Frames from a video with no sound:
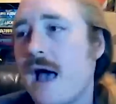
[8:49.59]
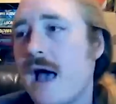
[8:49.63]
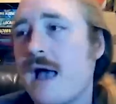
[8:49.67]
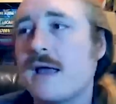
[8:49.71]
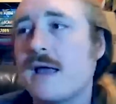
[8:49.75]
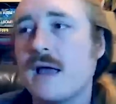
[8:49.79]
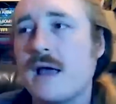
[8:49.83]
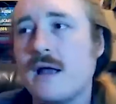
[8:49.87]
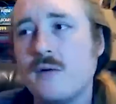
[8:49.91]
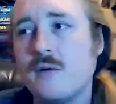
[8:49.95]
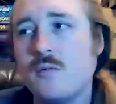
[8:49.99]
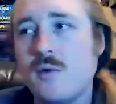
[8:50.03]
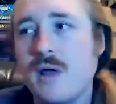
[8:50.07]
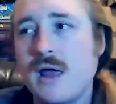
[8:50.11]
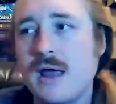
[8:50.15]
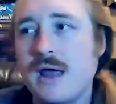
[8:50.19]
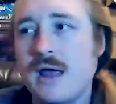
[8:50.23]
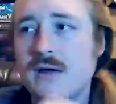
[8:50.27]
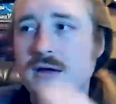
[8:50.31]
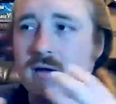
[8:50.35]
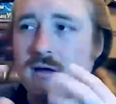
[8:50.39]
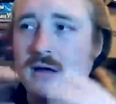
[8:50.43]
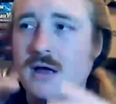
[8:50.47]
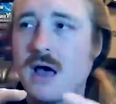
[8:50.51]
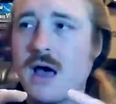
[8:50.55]
I kind of went
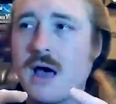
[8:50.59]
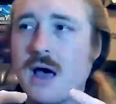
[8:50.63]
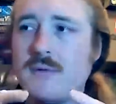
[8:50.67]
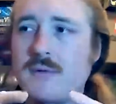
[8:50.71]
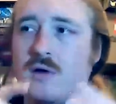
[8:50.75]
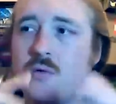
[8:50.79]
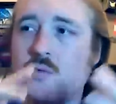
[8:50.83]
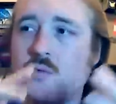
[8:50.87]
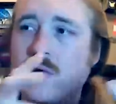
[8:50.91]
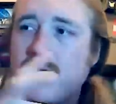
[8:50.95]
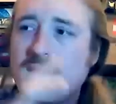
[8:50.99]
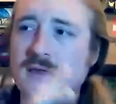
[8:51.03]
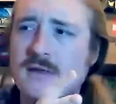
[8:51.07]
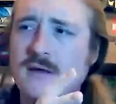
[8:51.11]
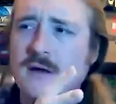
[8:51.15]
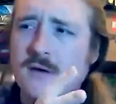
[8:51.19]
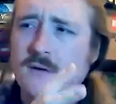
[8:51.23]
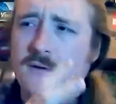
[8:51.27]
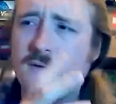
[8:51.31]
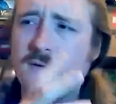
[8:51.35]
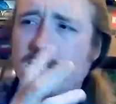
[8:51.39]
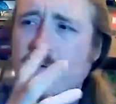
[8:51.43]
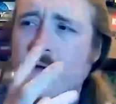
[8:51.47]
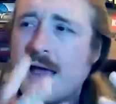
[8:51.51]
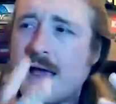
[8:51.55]
into the hobby with
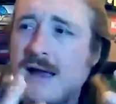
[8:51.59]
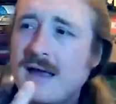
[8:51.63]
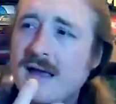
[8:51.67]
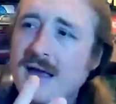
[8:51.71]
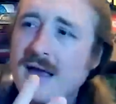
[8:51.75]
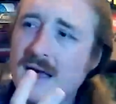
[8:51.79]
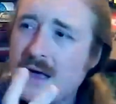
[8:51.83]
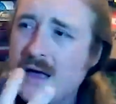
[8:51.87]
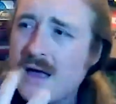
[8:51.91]
those like,